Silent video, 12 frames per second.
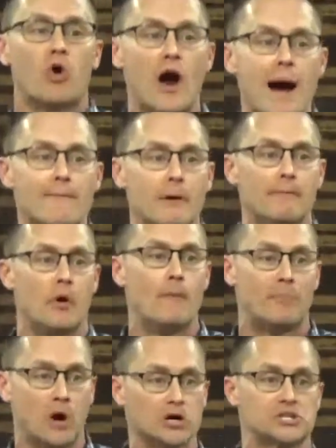
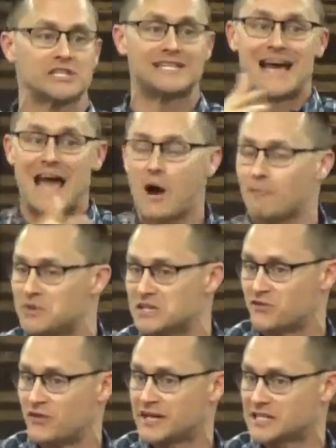probable person to help
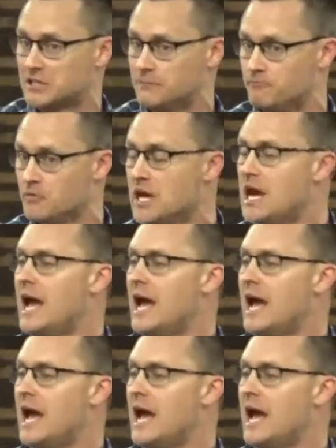this victim.